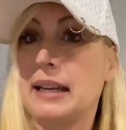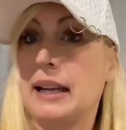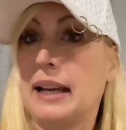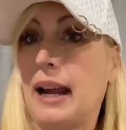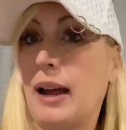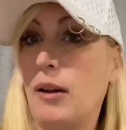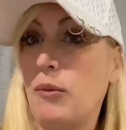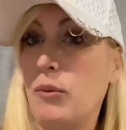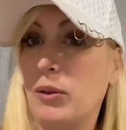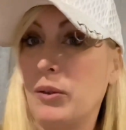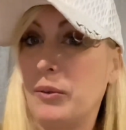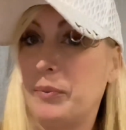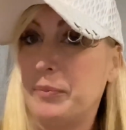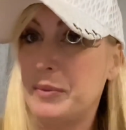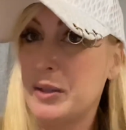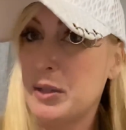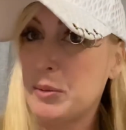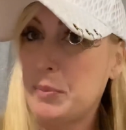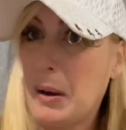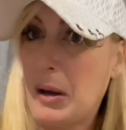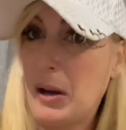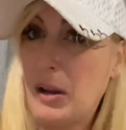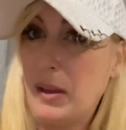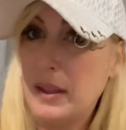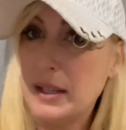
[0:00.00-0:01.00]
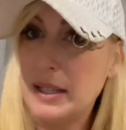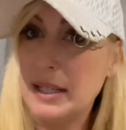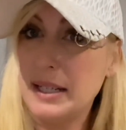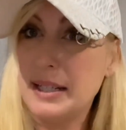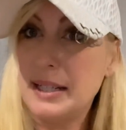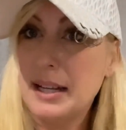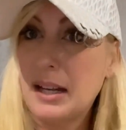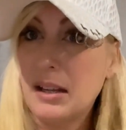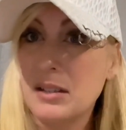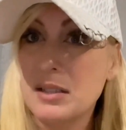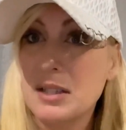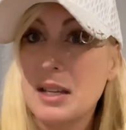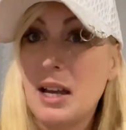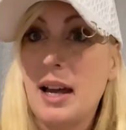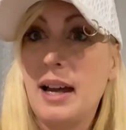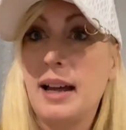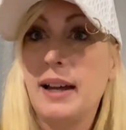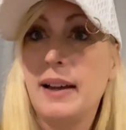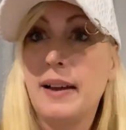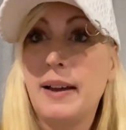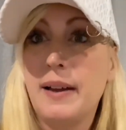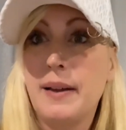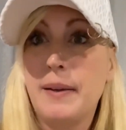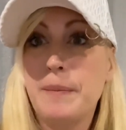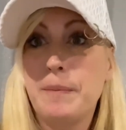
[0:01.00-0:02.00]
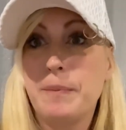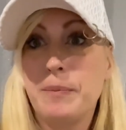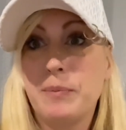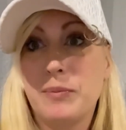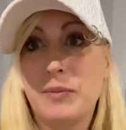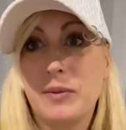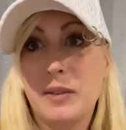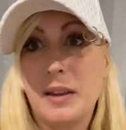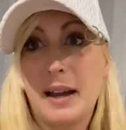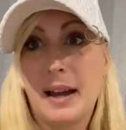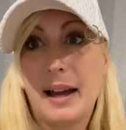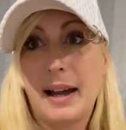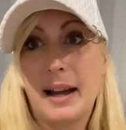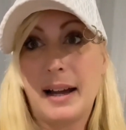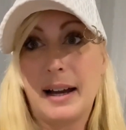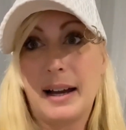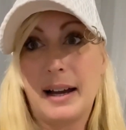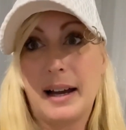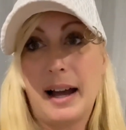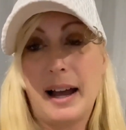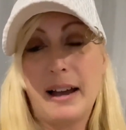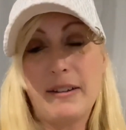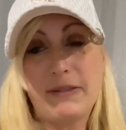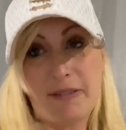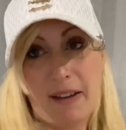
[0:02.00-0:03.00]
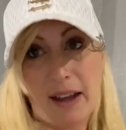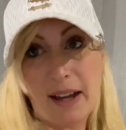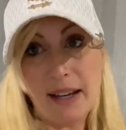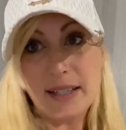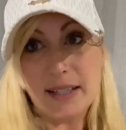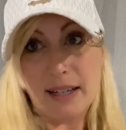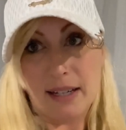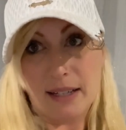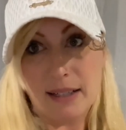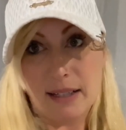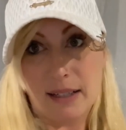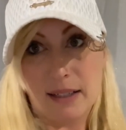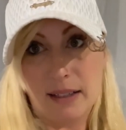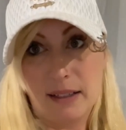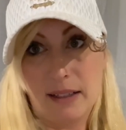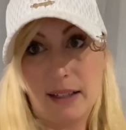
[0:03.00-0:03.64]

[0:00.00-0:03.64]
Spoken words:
and I will spare you the details, I fainted.